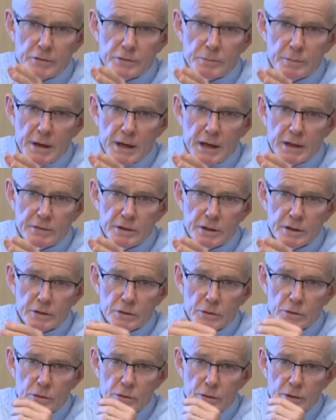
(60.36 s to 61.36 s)
behaviour
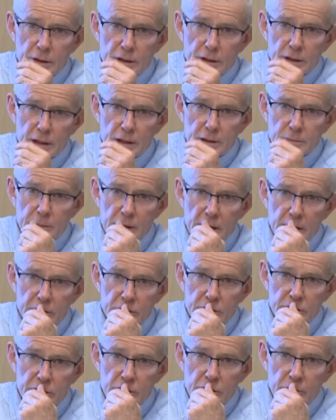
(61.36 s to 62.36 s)
or indicates
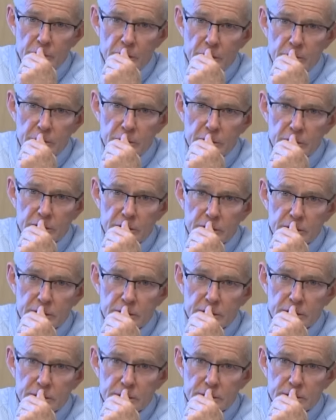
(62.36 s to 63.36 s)
behaviours that are appropriate?
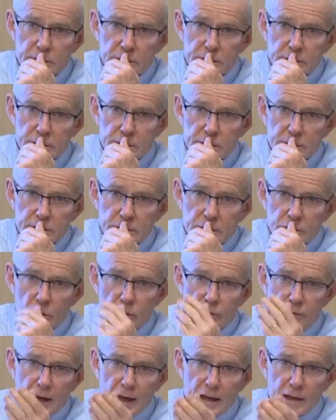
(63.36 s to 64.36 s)

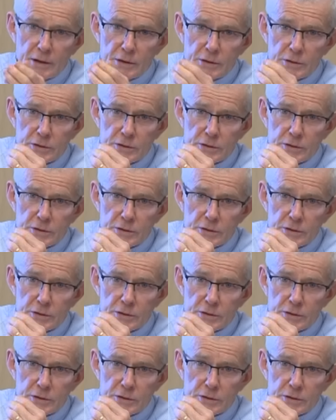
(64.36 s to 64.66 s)
Or values?